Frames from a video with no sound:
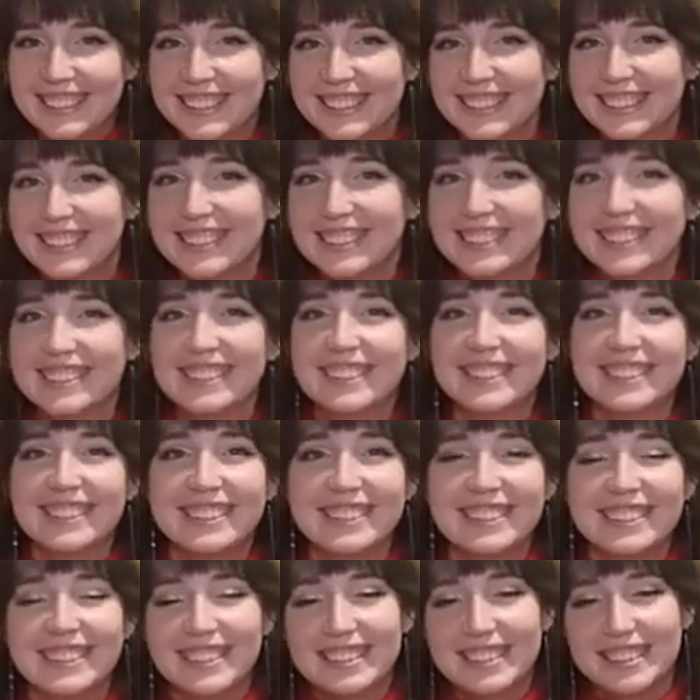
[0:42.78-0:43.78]

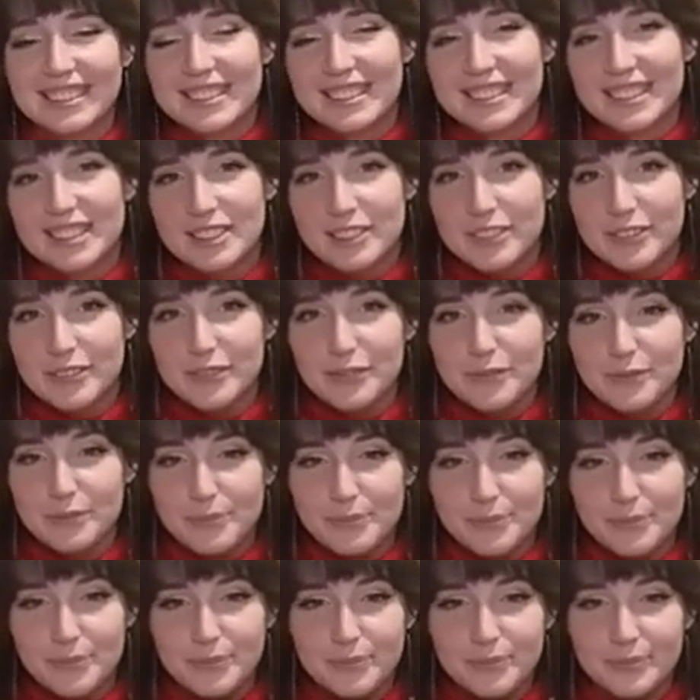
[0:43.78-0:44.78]

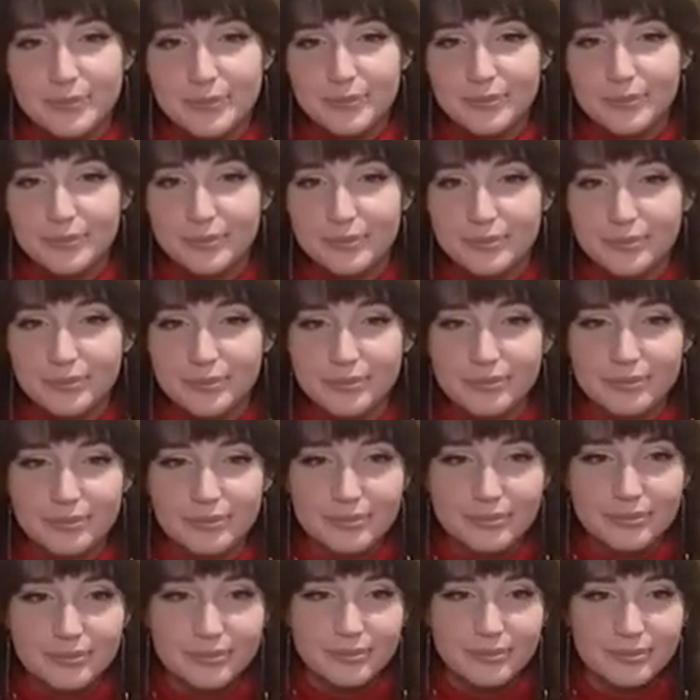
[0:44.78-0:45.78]

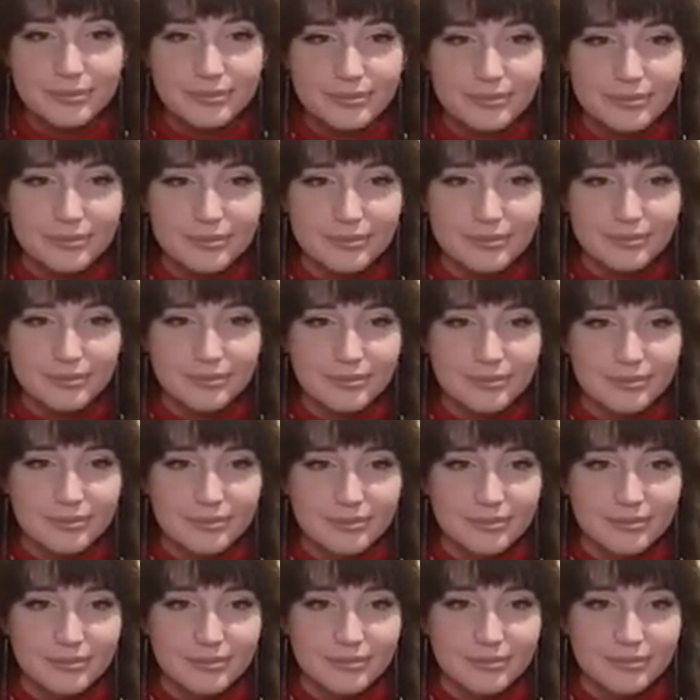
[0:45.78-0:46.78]

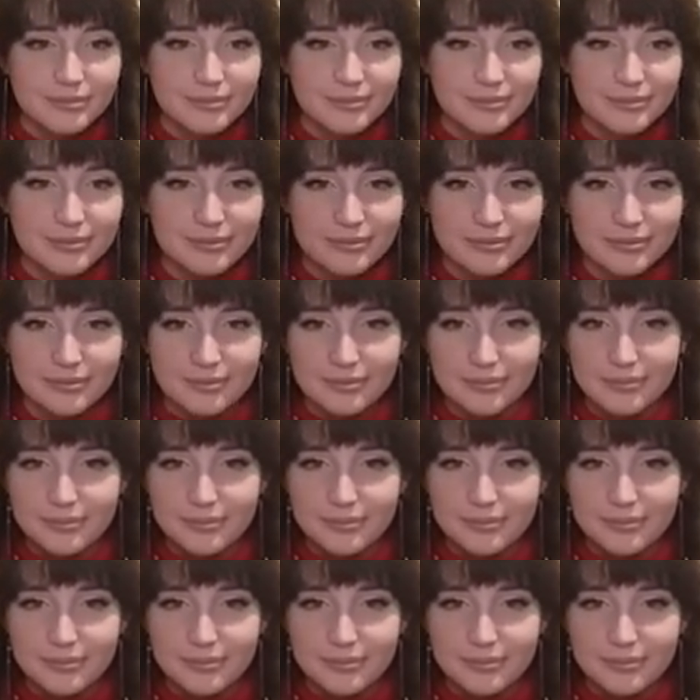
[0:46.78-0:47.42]
(not speaking)